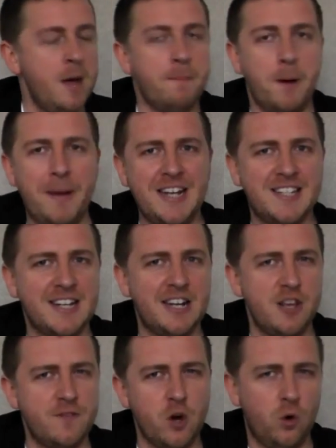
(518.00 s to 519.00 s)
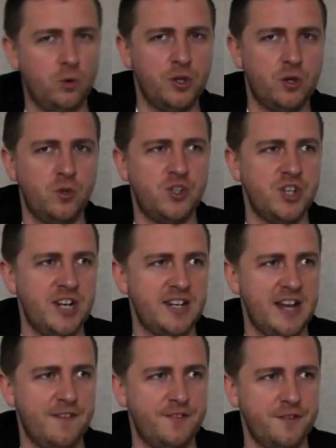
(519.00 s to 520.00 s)
But basically you've got all the chords you need
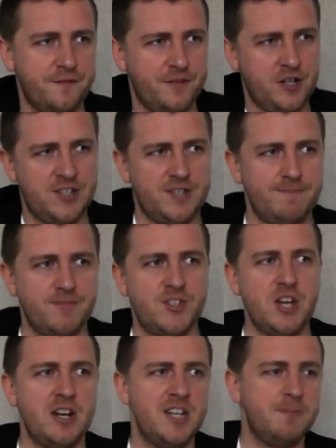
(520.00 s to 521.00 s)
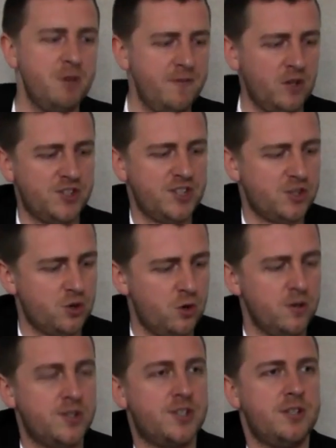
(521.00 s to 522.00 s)
now for the verse. So let's move on to this
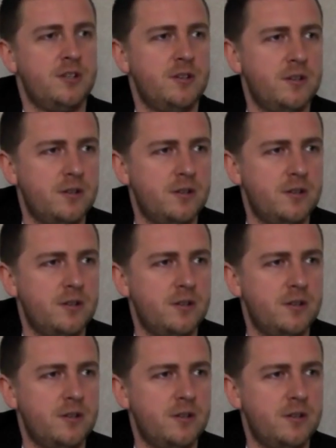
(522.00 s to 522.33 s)
chorus.